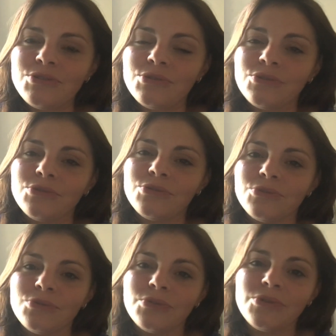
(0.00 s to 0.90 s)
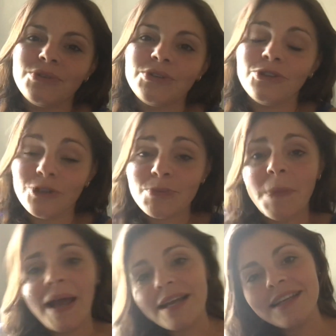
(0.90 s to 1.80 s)
to look
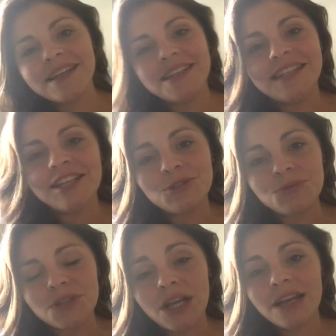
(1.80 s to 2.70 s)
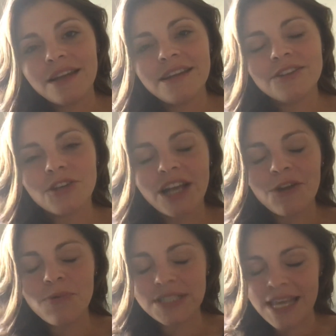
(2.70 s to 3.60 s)
back in history, look
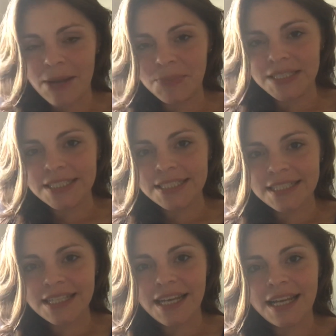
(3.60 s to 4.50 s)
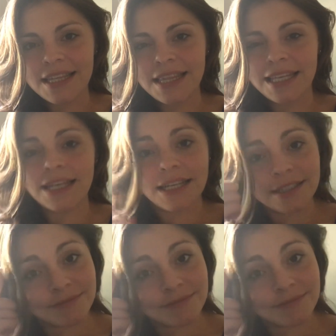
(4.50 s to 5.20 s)
at what's happened, and think,